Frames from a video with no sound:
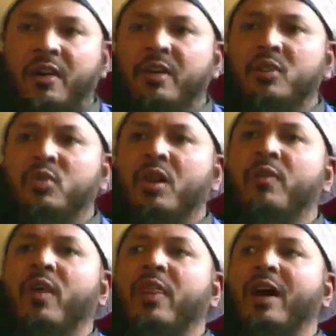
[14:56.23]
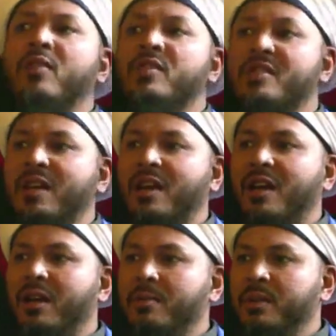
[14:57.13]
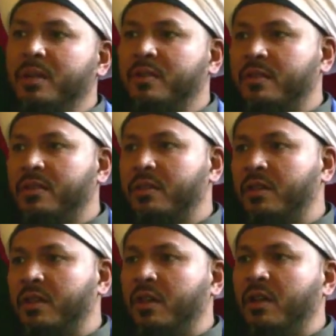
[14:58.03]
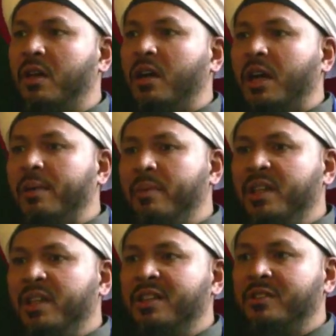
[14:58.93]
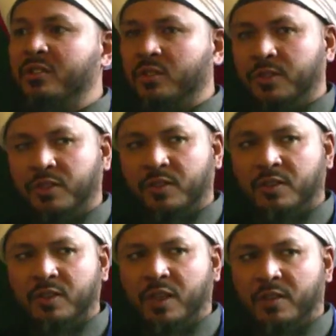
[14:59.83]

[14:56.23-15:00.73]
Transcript: 124,000 Sahabis. and millions of